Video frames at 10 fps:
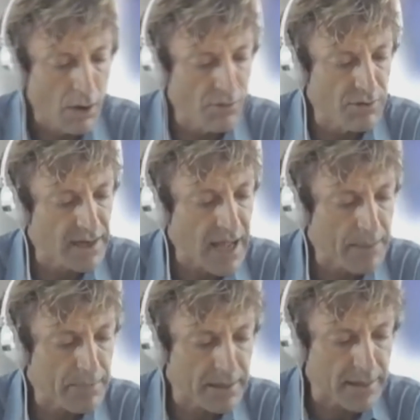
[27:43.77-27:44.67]

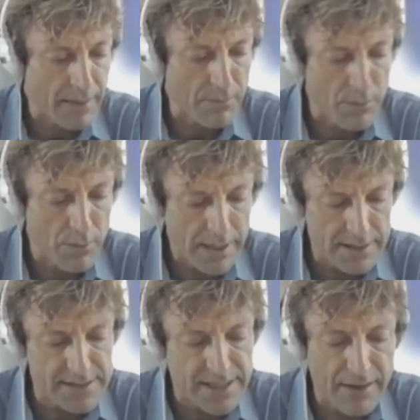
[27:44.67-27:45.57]
Overlapping them
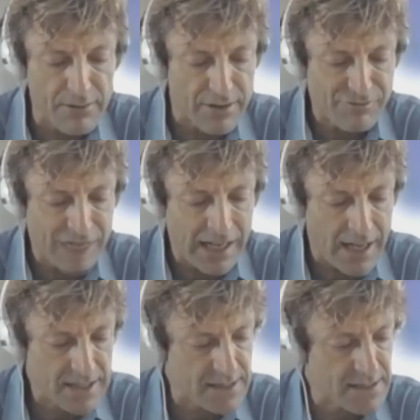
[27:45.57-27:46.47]
with slavery
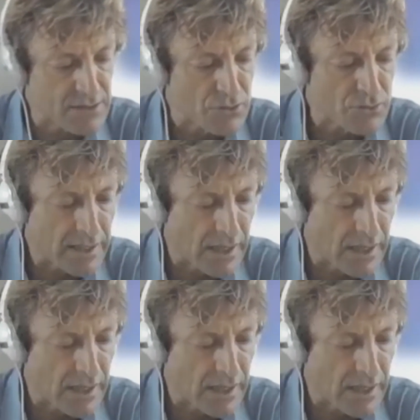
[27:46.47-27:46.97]
praxis,